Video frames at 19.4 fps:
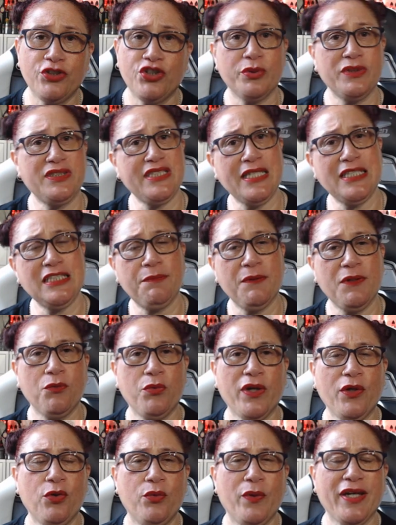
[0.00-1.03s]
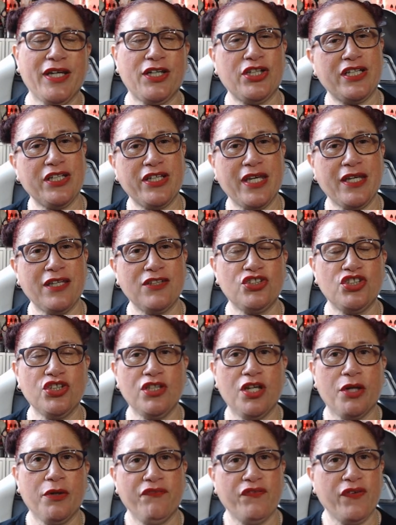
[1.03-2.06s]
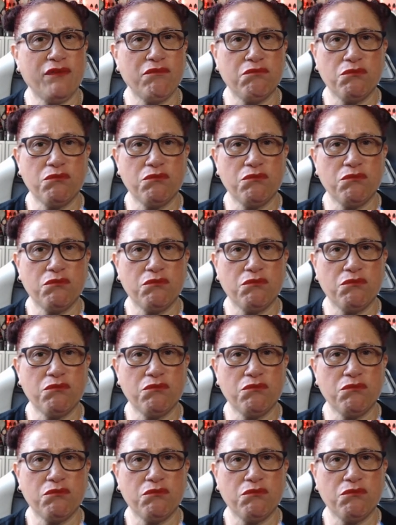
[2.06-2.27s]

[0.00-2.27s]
she was saying to me, well, where could I get, do you know if I,